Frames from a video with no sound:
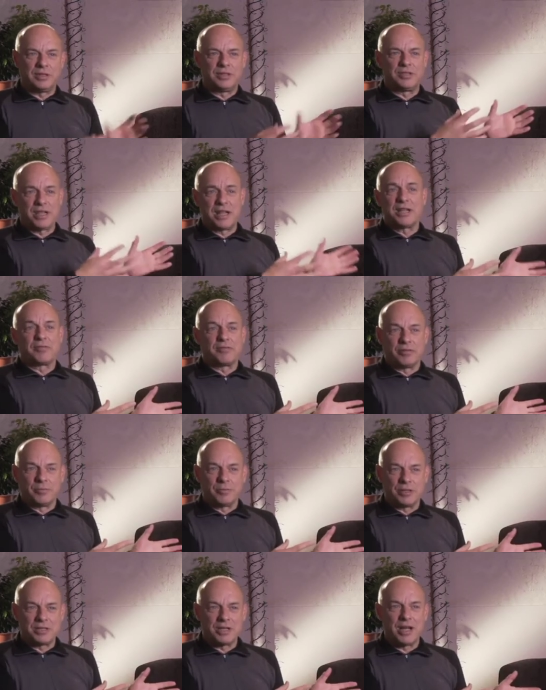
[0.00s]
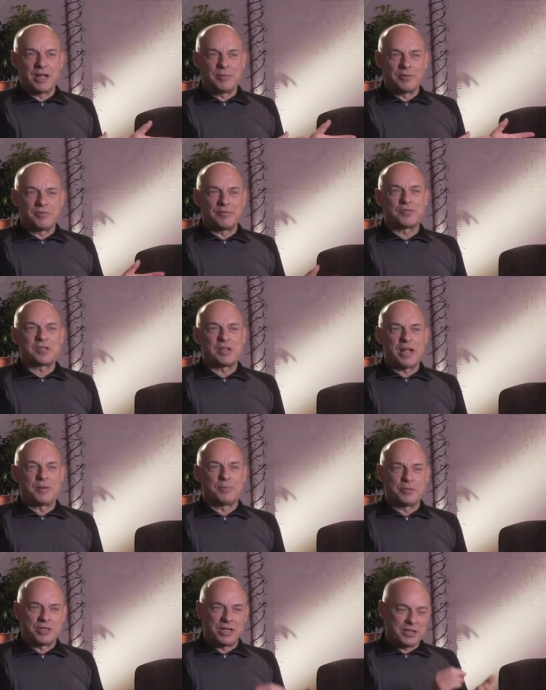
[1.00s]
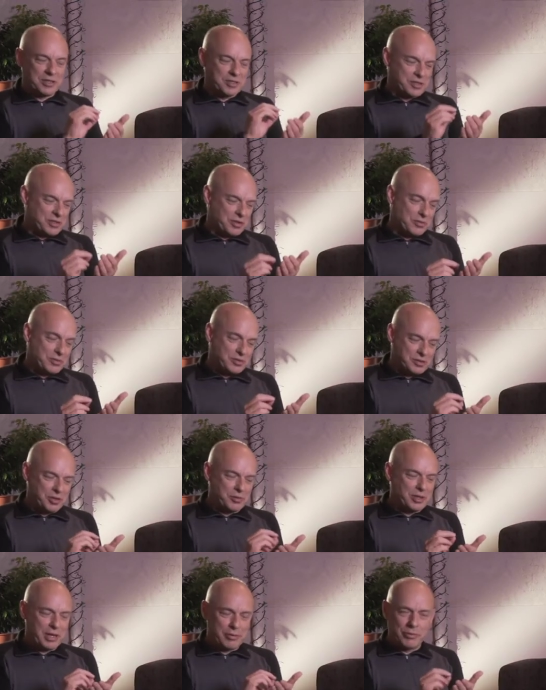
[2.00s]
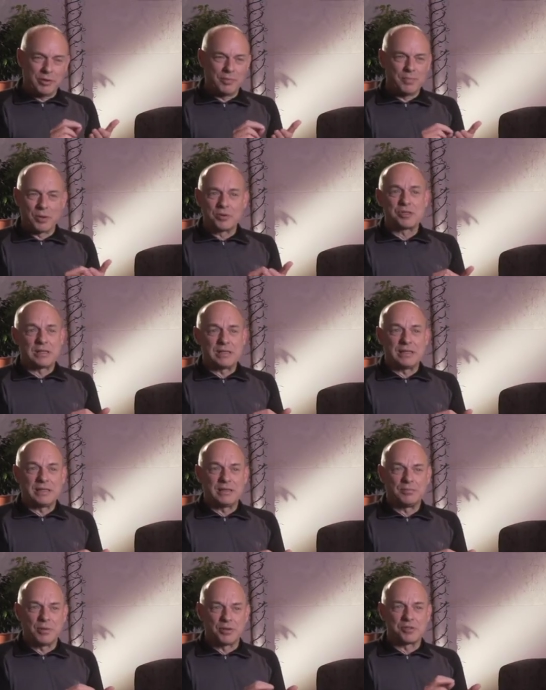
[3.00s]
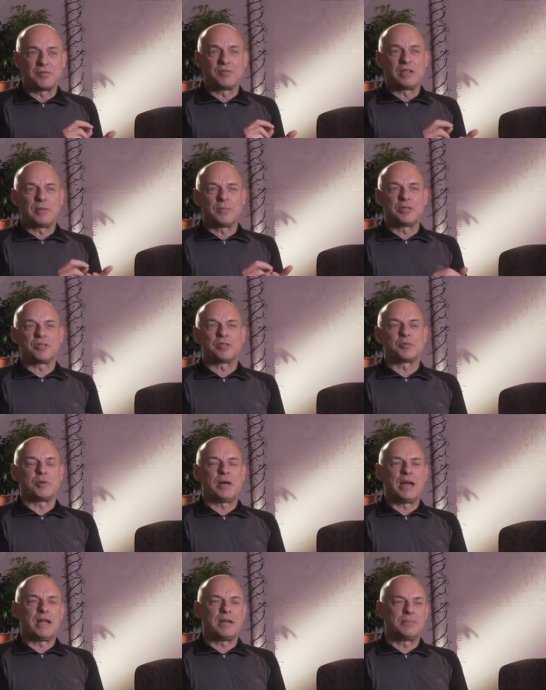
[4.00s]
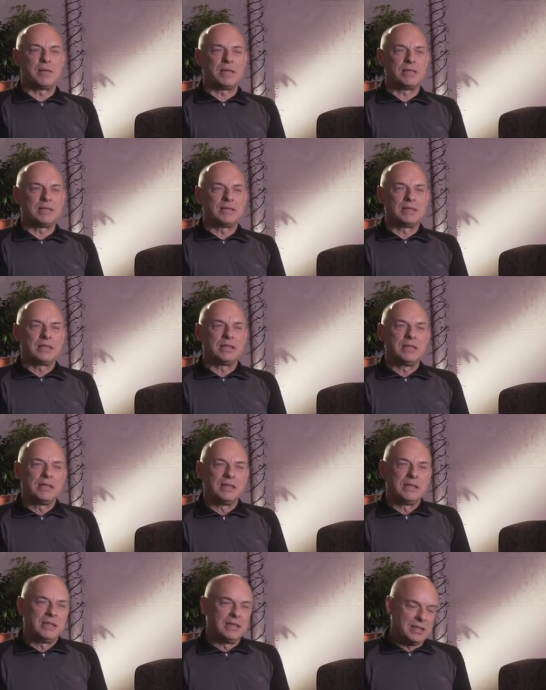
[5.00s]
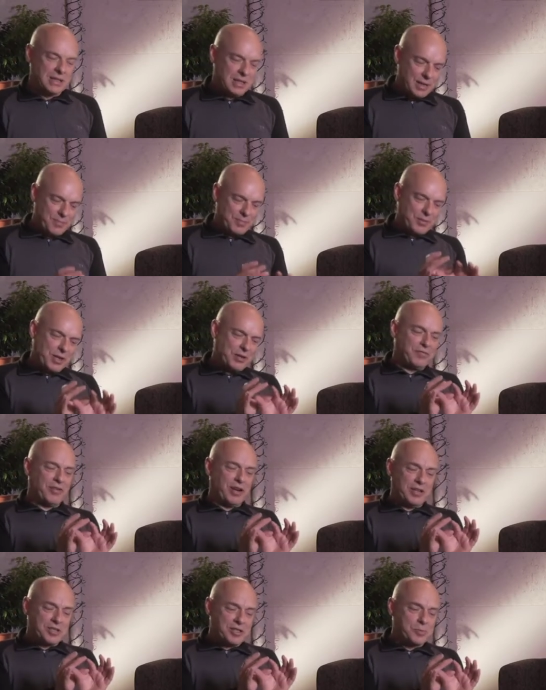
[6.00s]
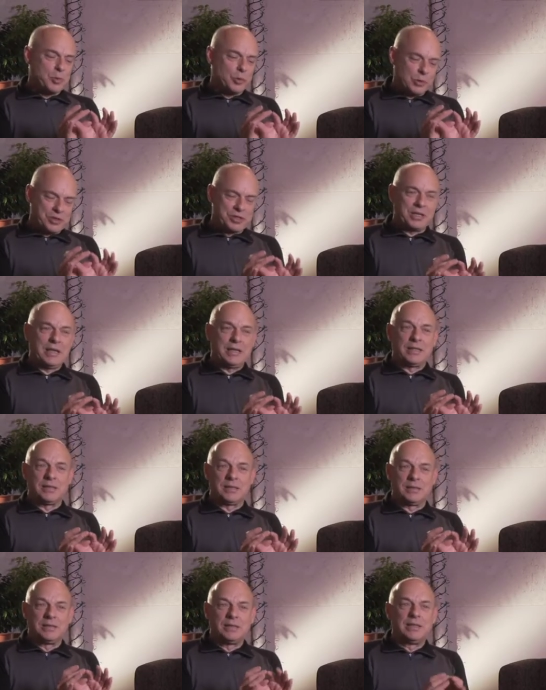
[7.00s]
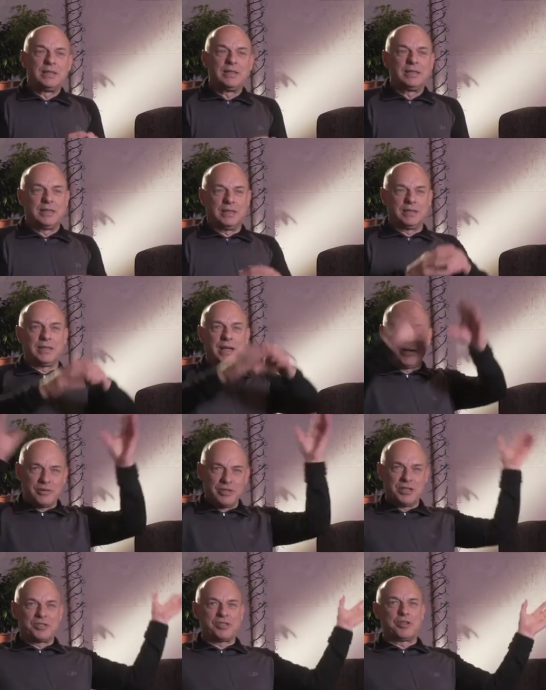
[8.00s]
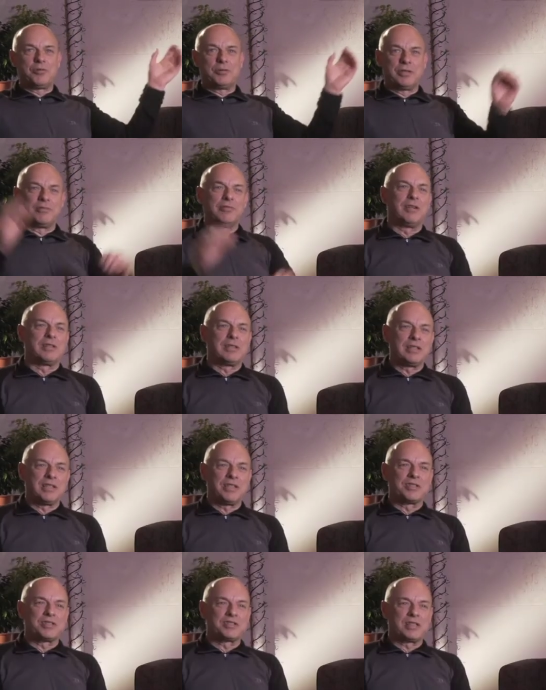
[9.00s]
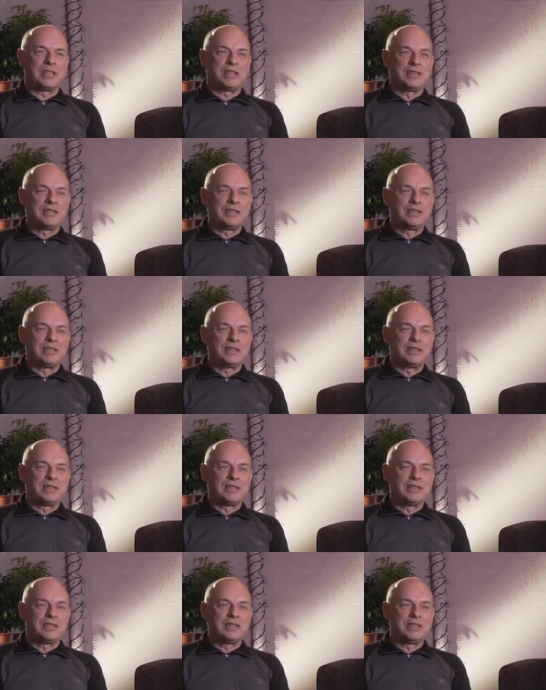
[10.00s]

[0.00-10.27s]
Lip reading: date from the time of slide projectors, so they were most of the images were handmade at very small scale, and now they're shown at rather large scale.